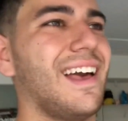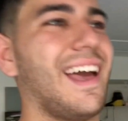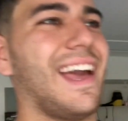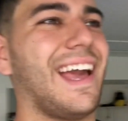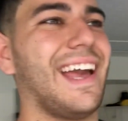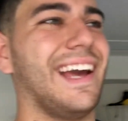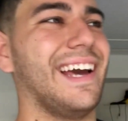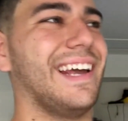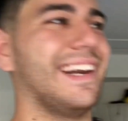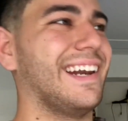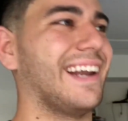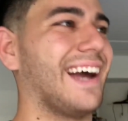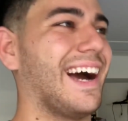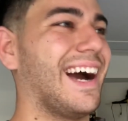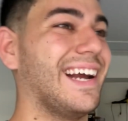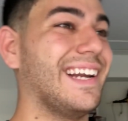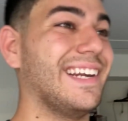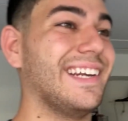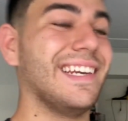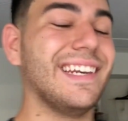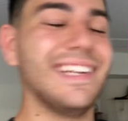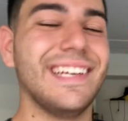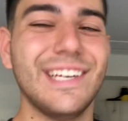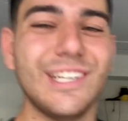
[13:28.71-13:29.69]
And I
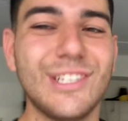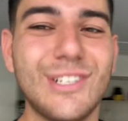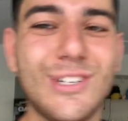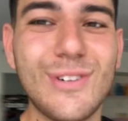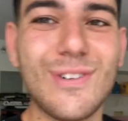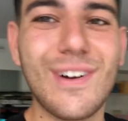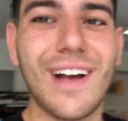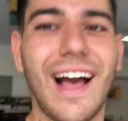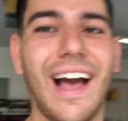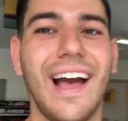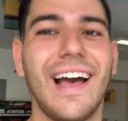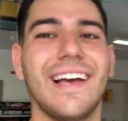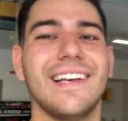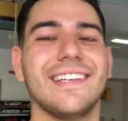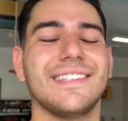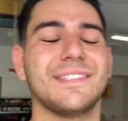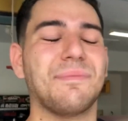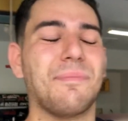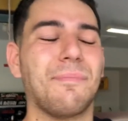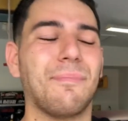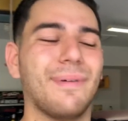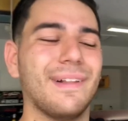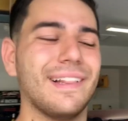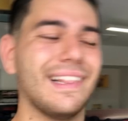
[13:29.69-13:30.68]
need you guys,
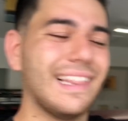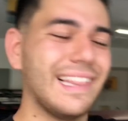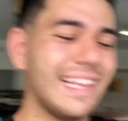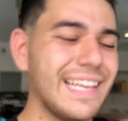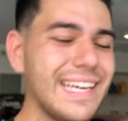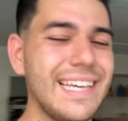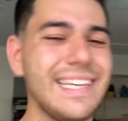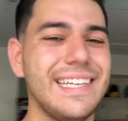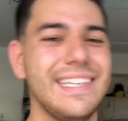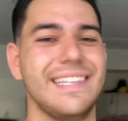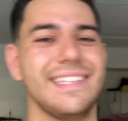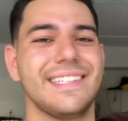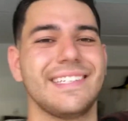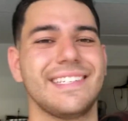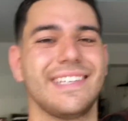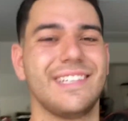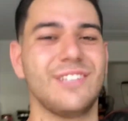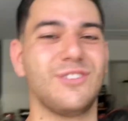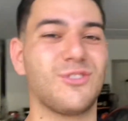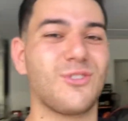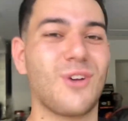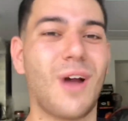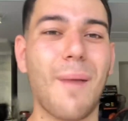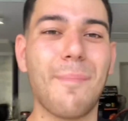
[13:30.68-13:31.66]
please
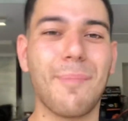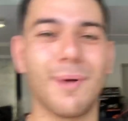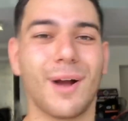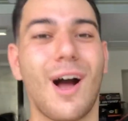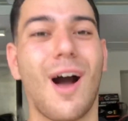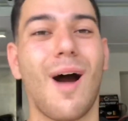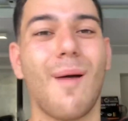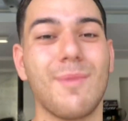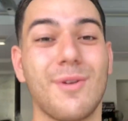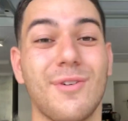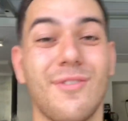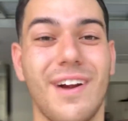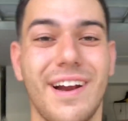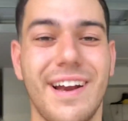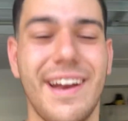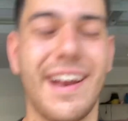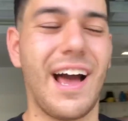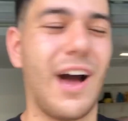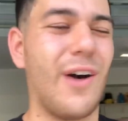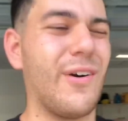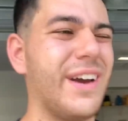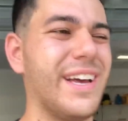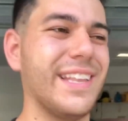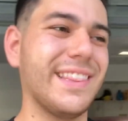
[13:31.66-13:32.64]
drop a comment right
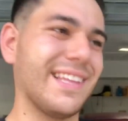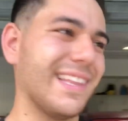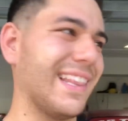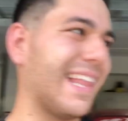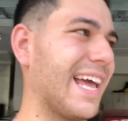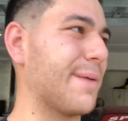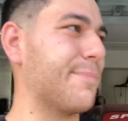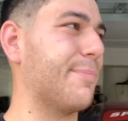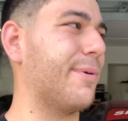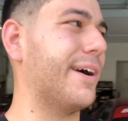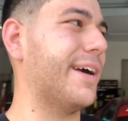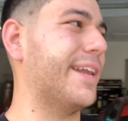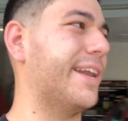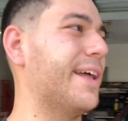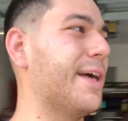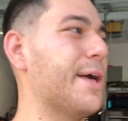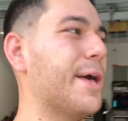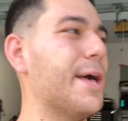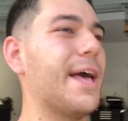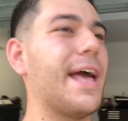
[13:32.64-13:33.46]
now, hit the like button,